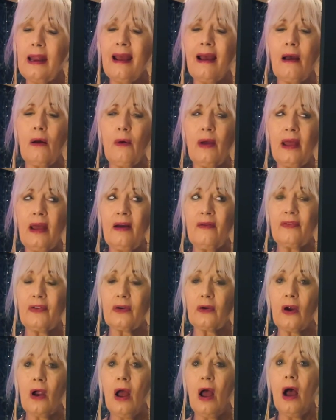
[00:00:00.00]

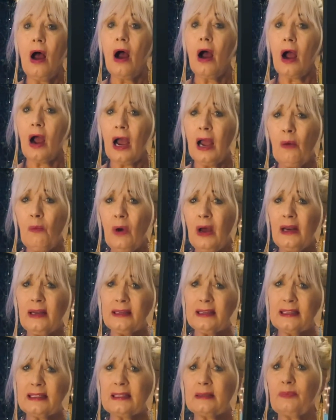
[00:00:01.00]
However, I want
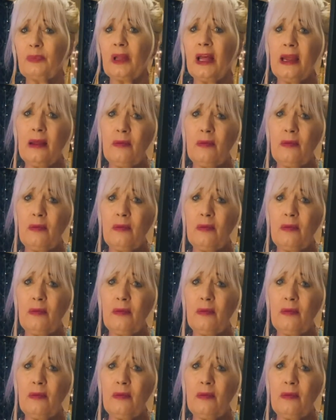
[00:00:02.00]
to display